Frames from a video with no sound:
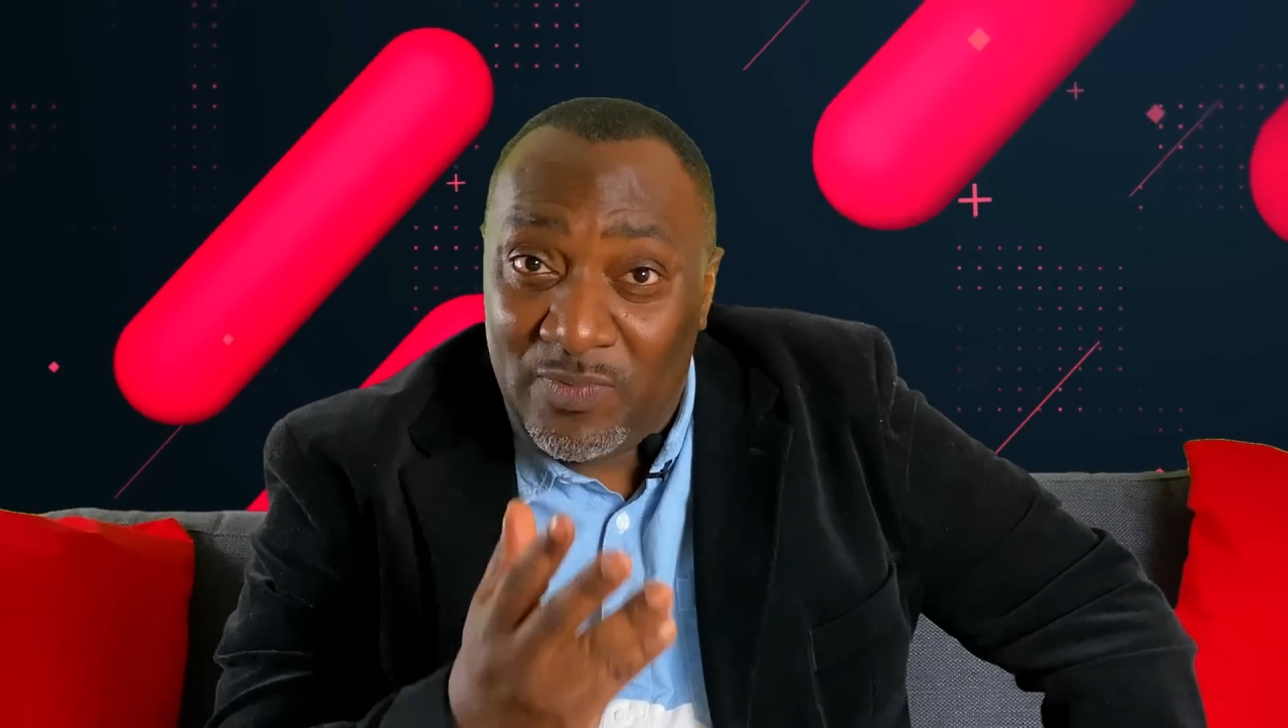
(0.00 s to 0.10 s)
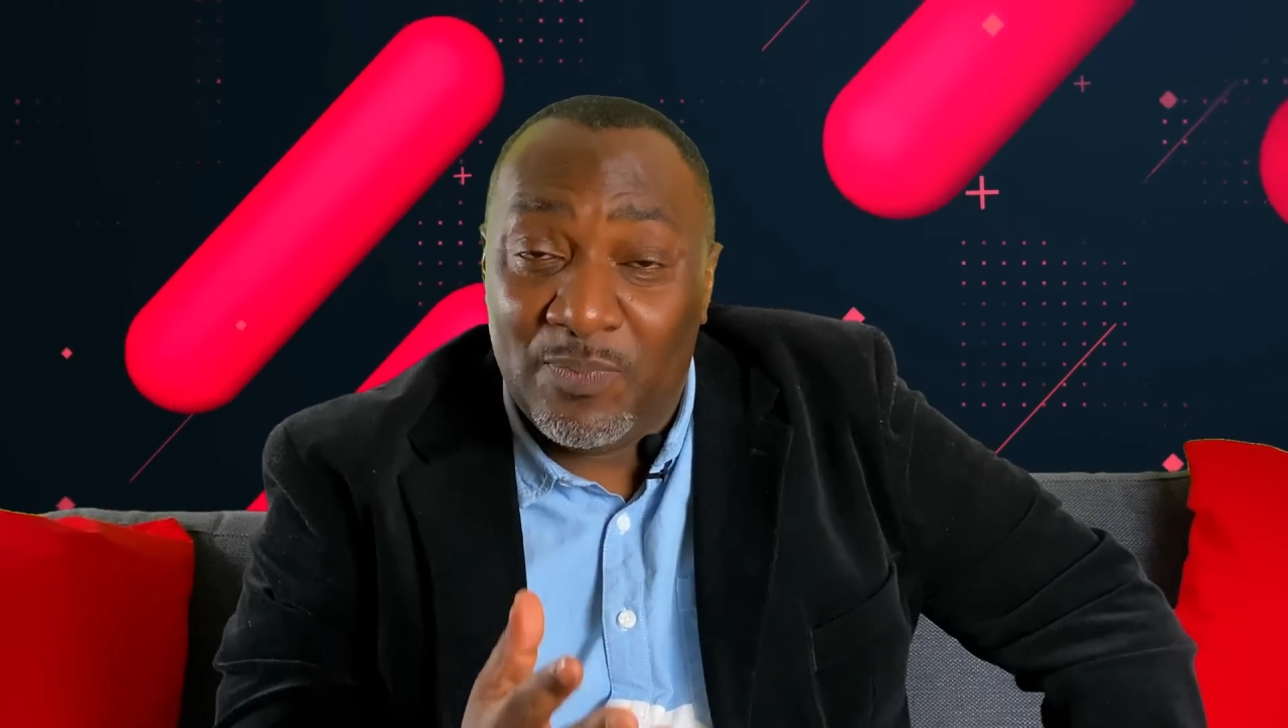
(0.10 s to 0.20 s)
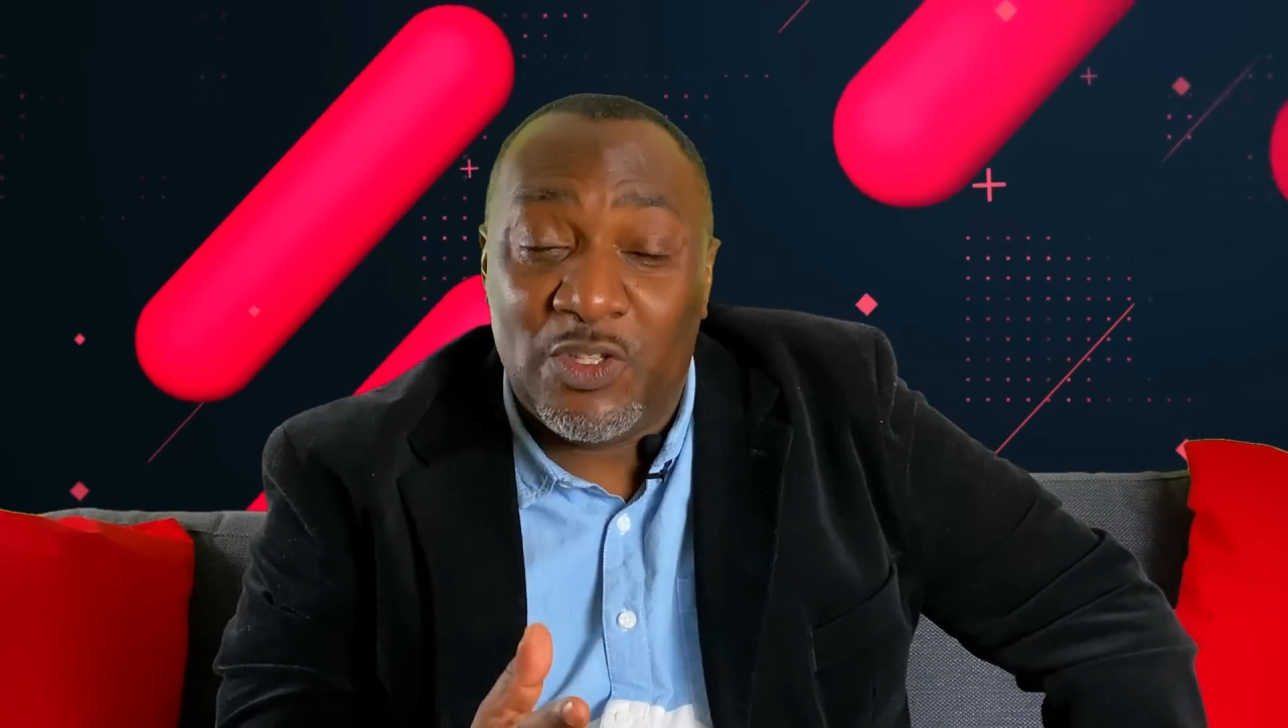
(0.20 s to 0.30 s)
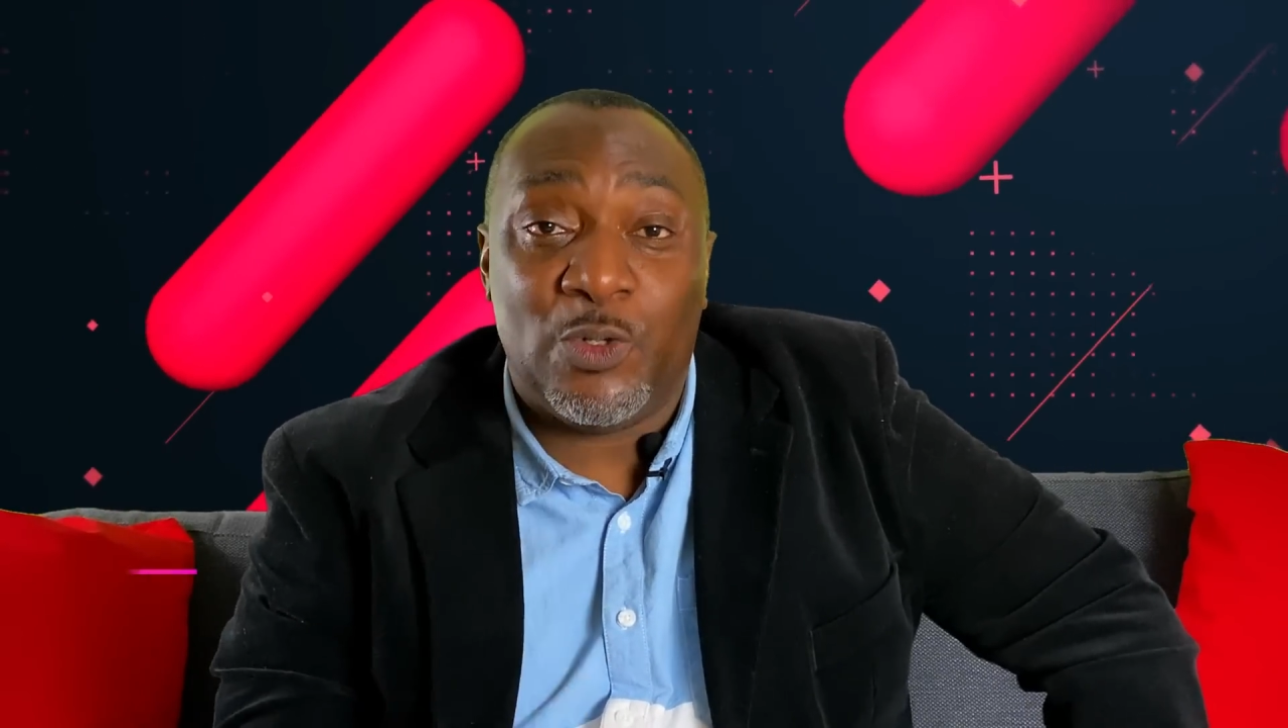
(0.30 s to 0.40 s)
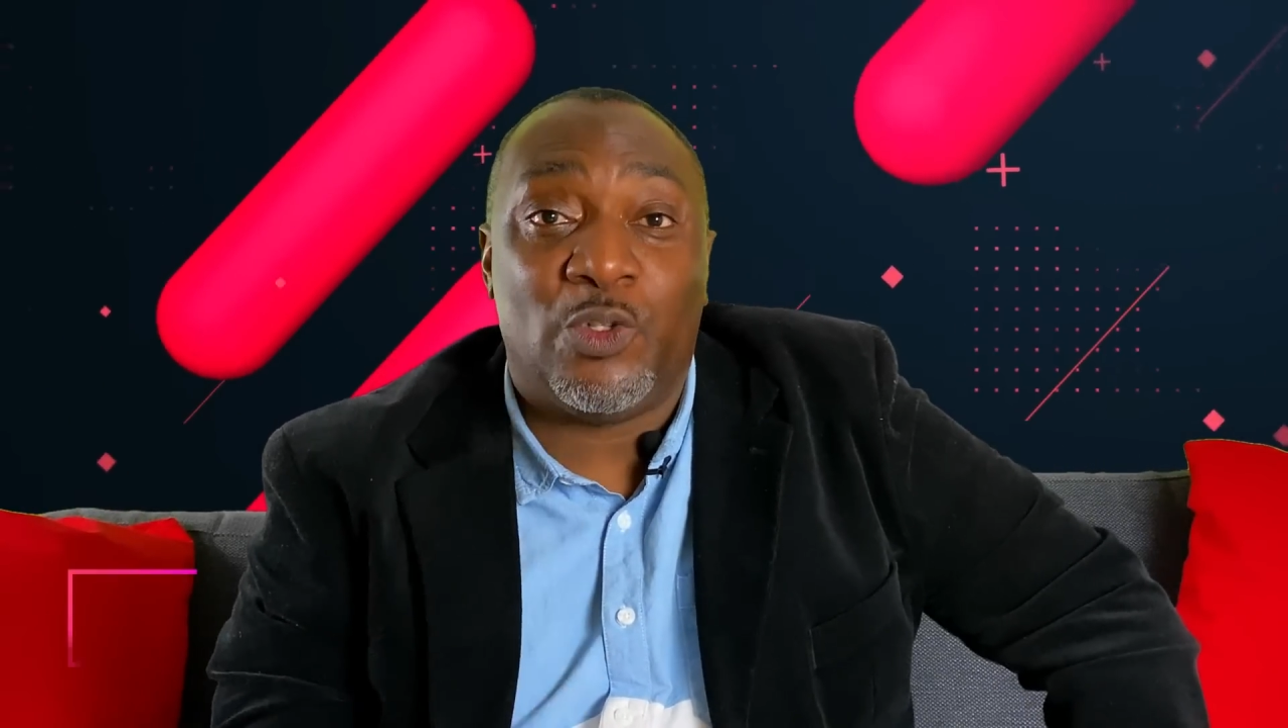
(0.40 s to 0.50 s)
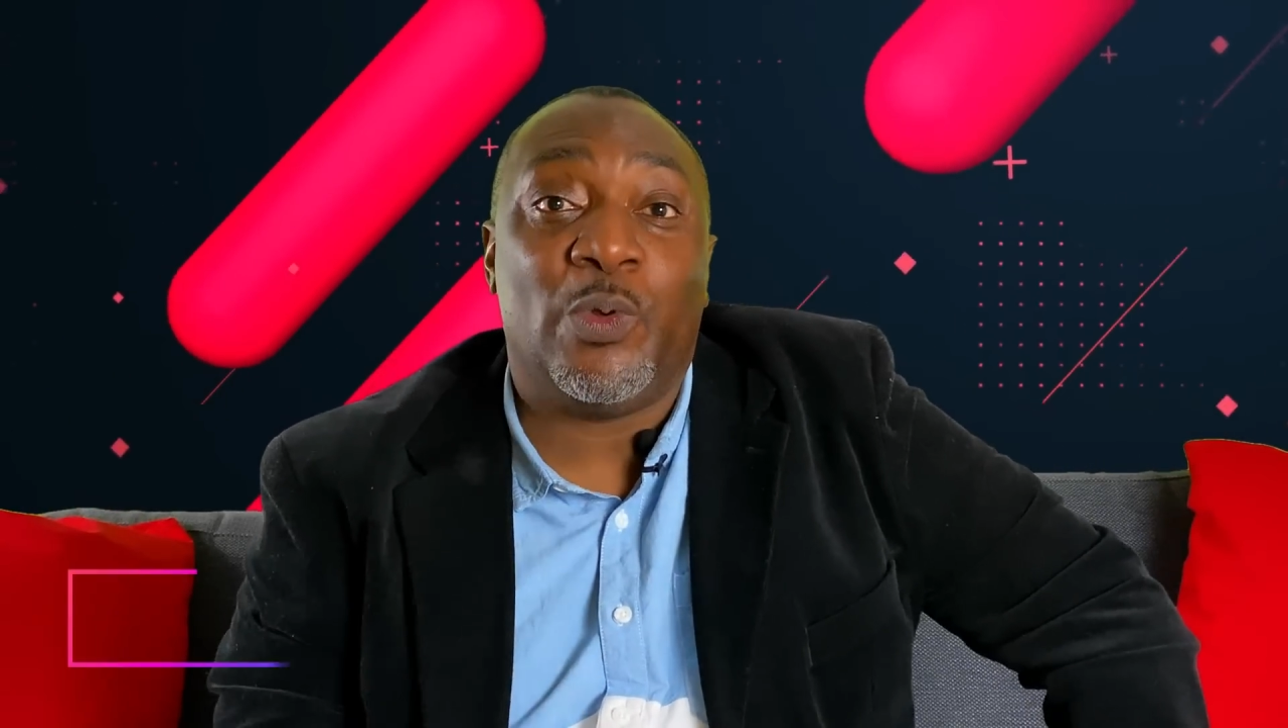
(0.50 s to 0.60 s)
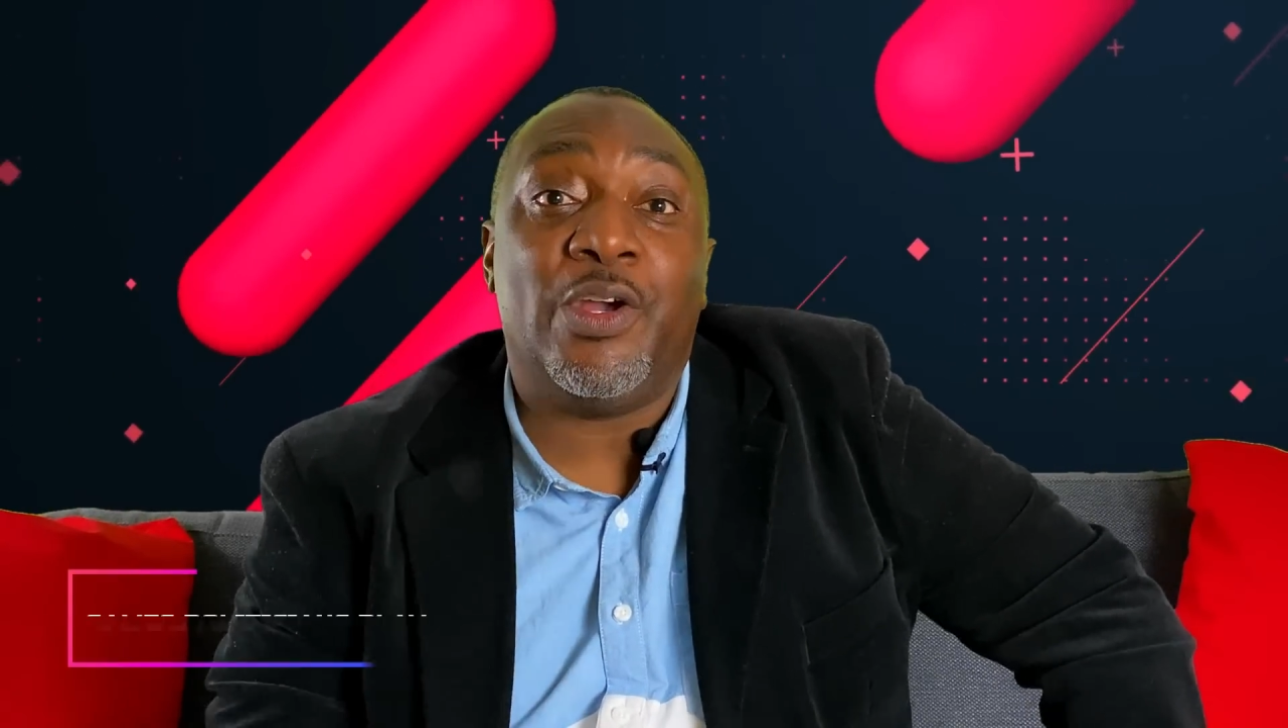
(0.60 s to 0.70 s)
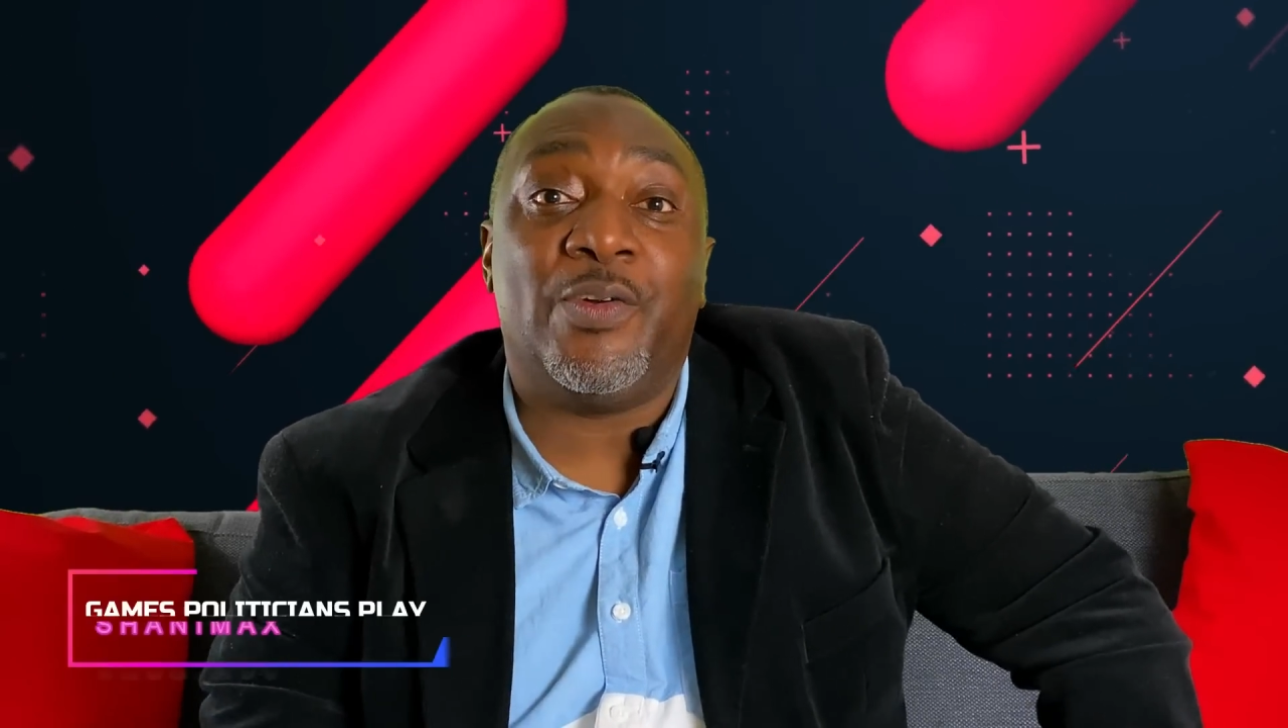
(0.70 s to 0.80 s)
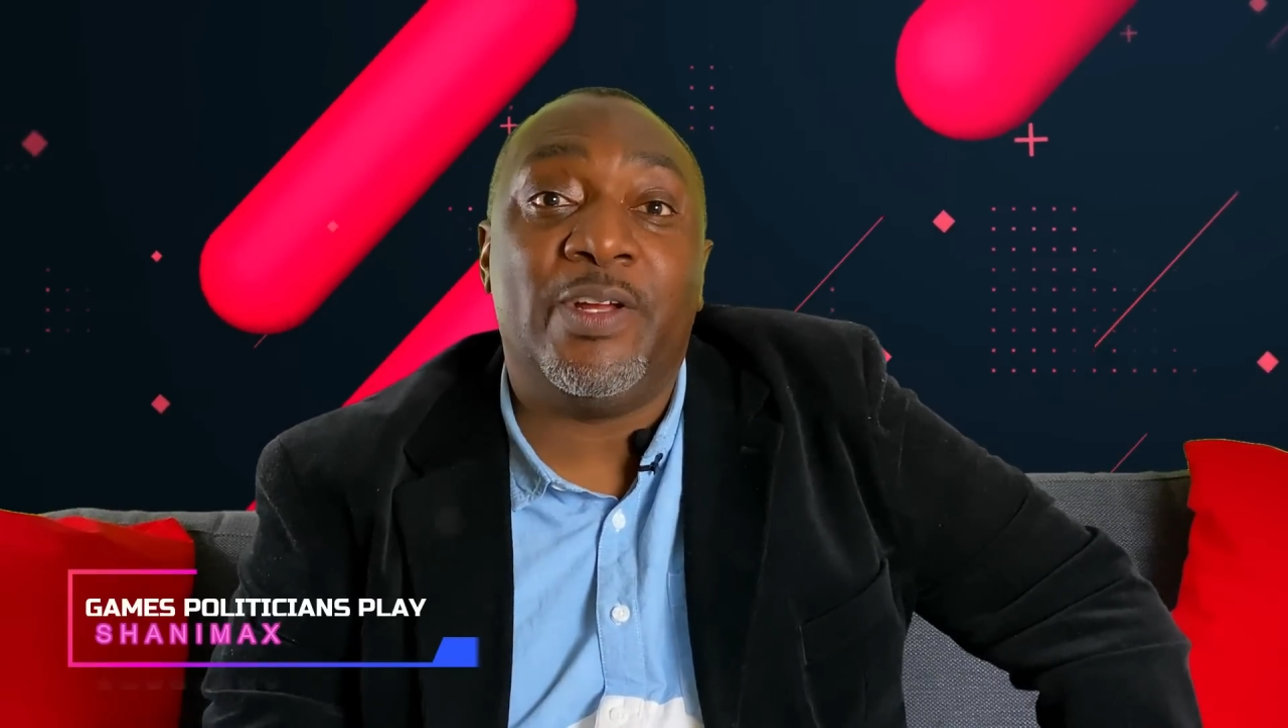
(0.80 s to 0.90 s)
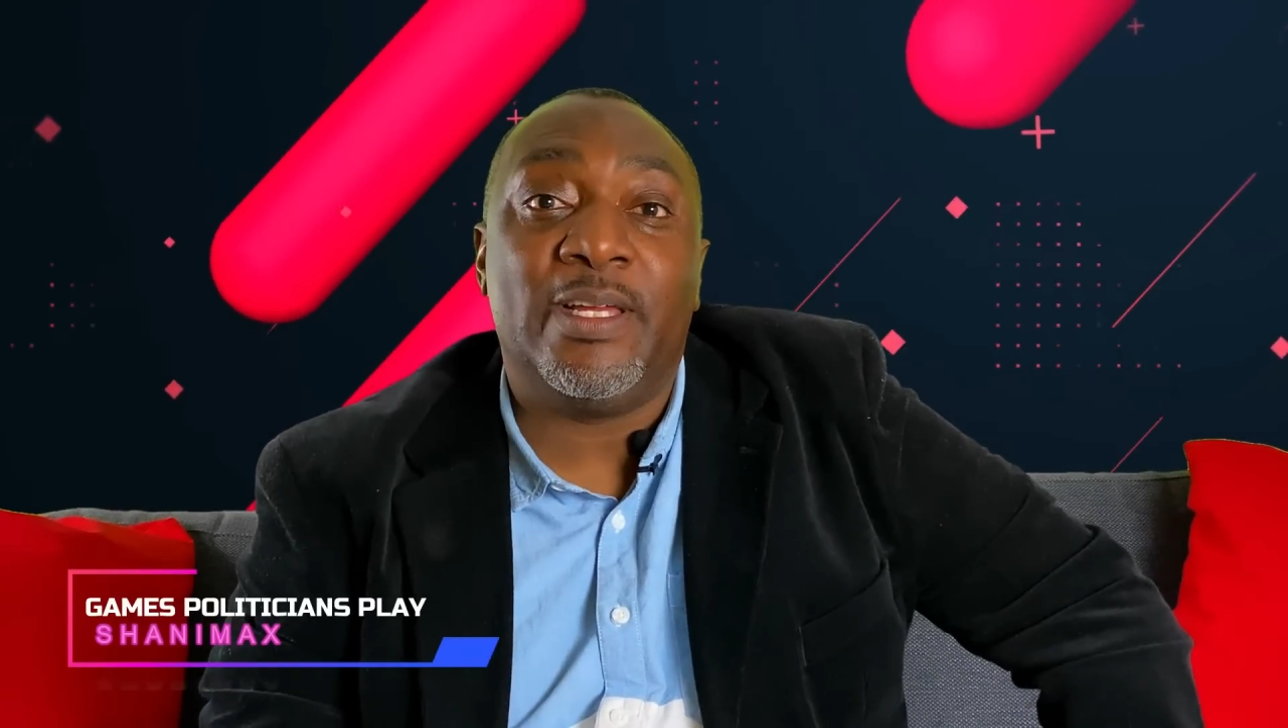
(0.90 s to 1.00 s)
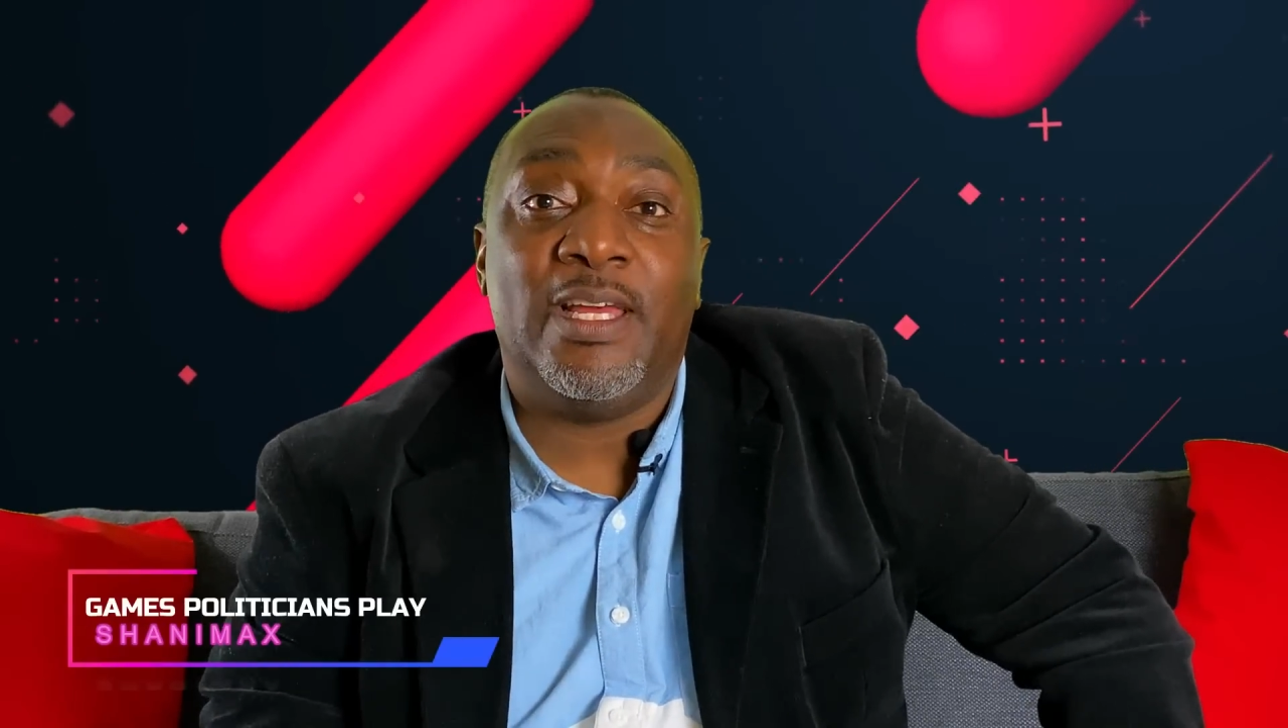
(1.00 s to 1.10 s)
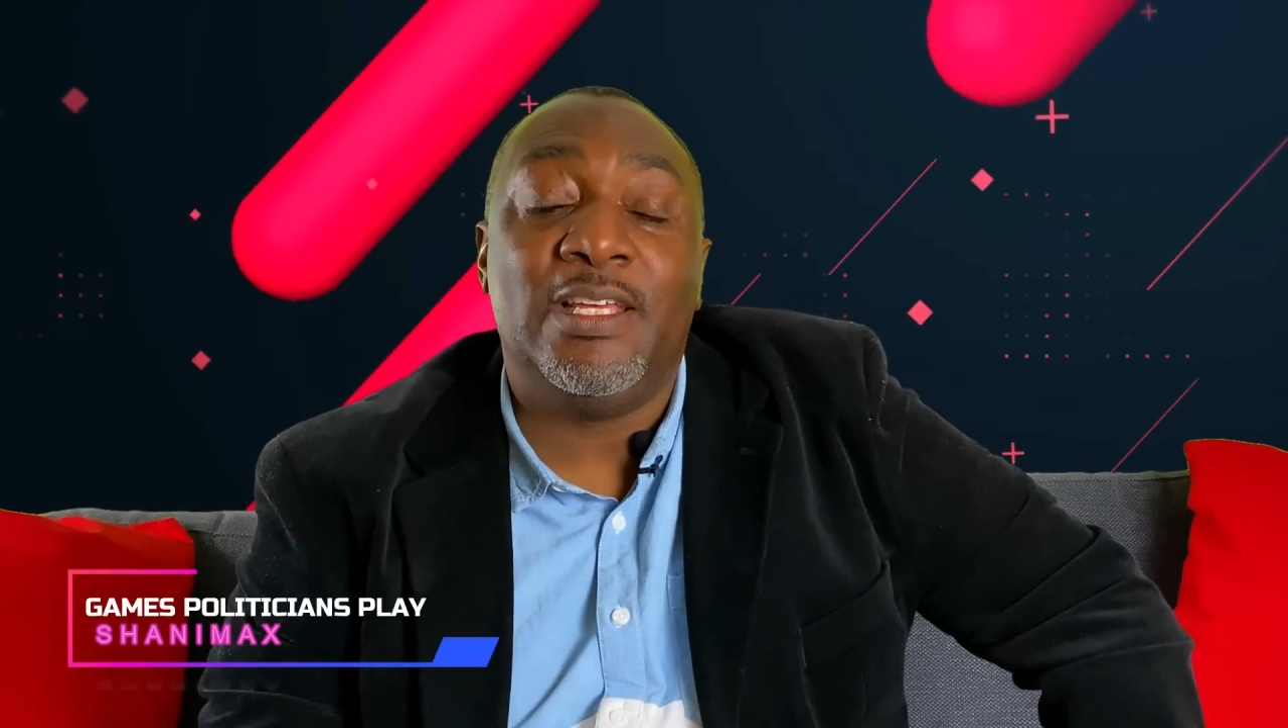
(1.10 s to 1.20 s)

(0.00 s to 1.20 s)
swearing,